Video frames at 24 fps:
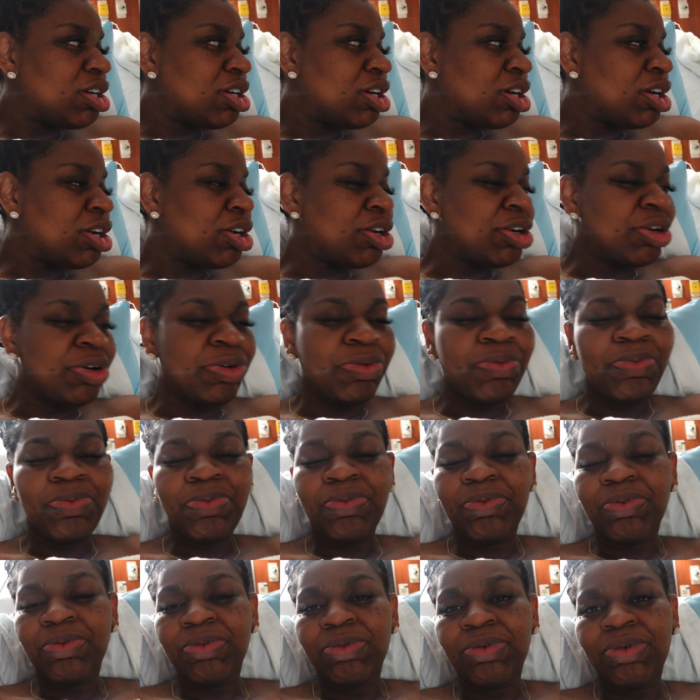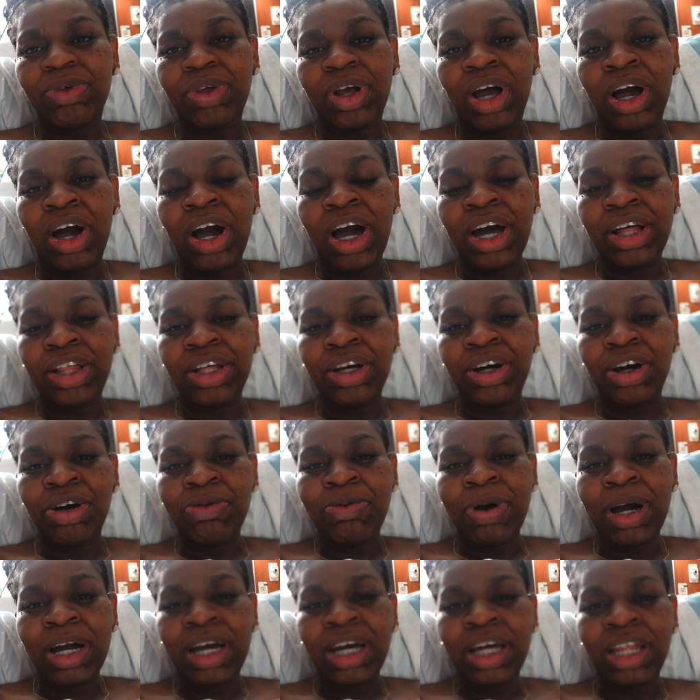I don't know. I had to go
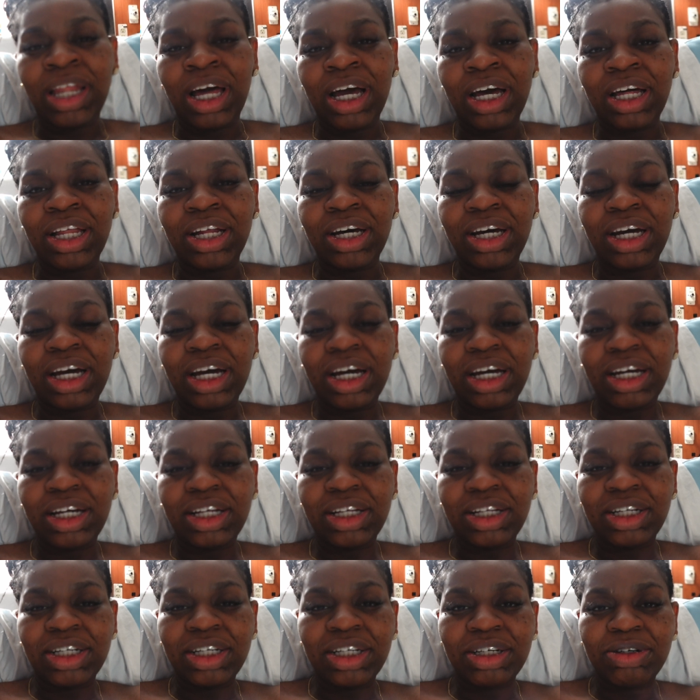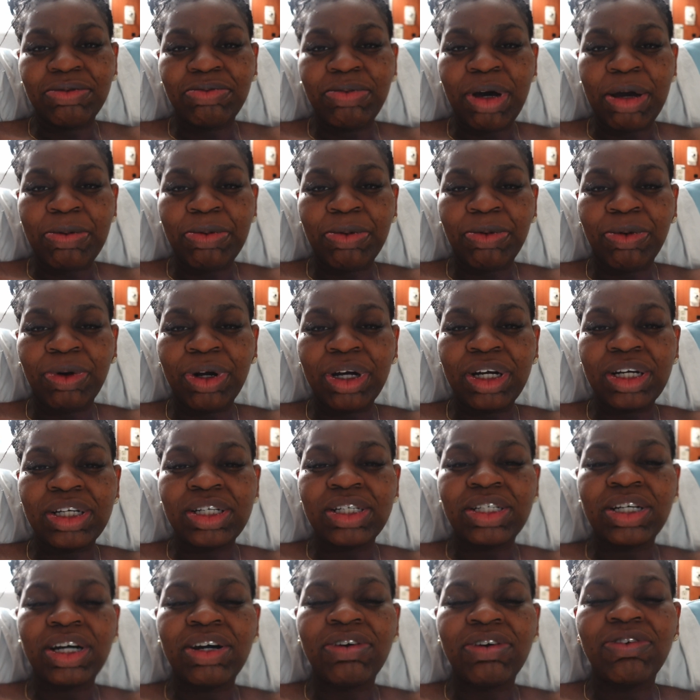back and like look at the paperwork and
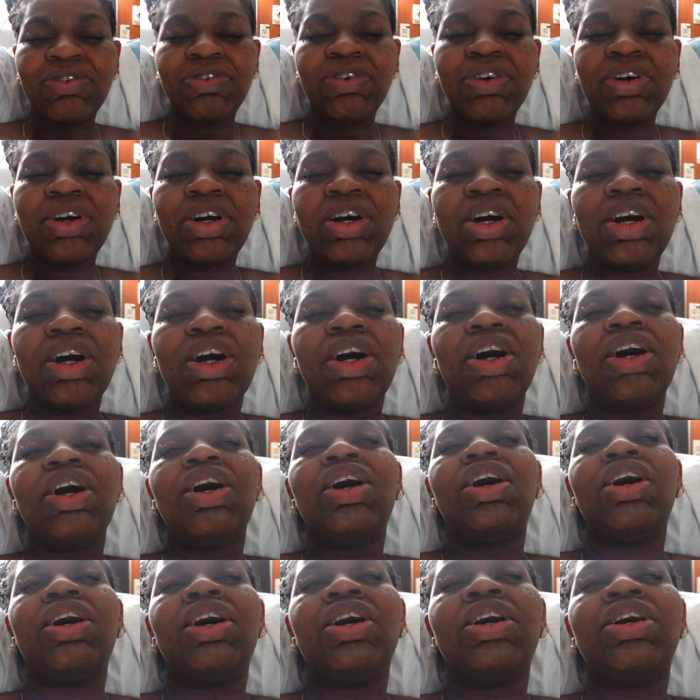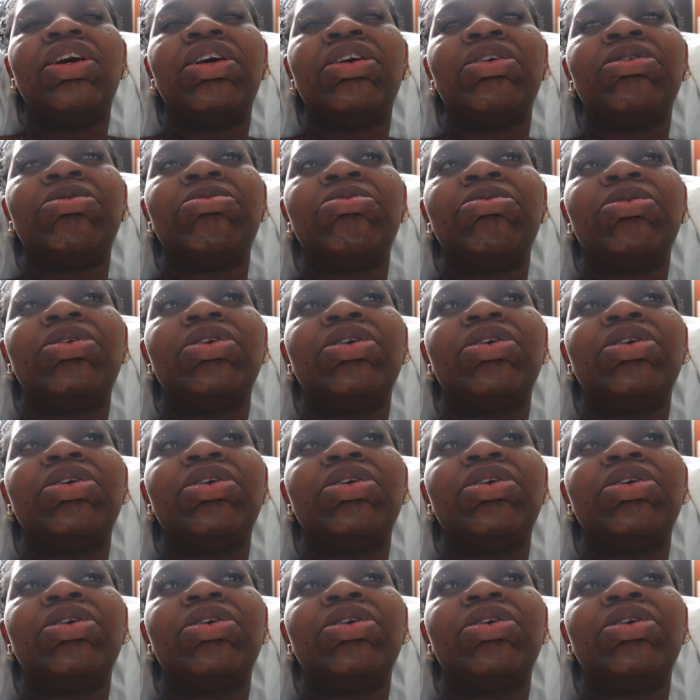stuff. Um,